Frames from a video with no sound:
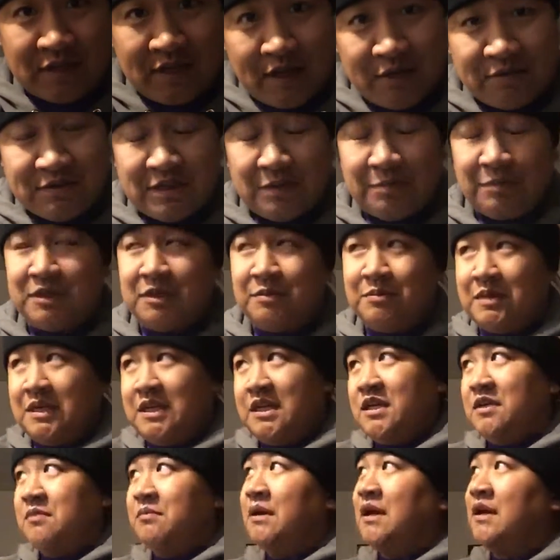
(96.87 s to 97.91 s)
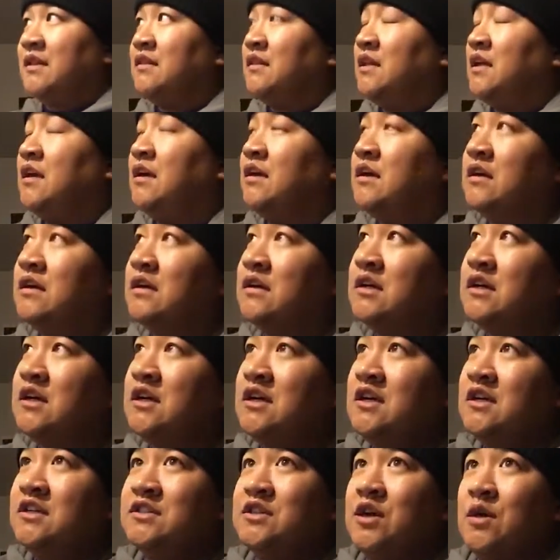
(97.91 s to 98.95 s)
I was able to meet him at the
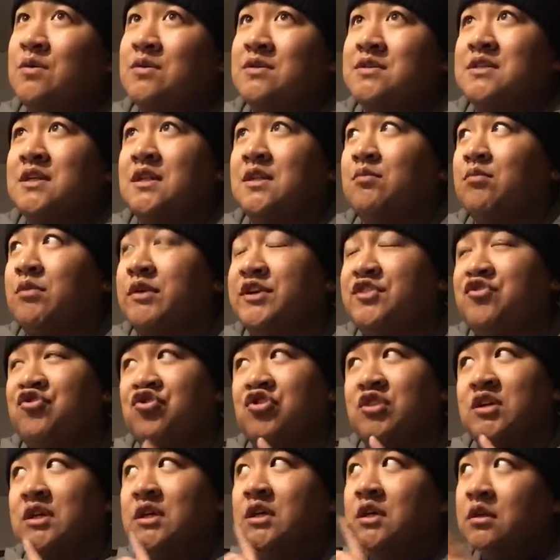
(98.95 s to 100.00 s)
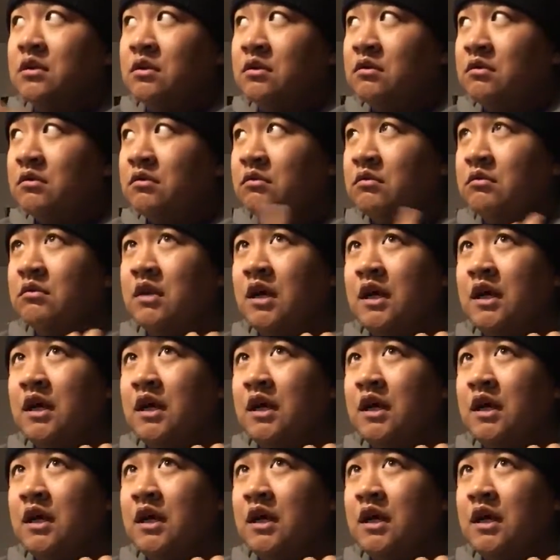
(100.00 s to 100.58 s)
Star Wars Celebration,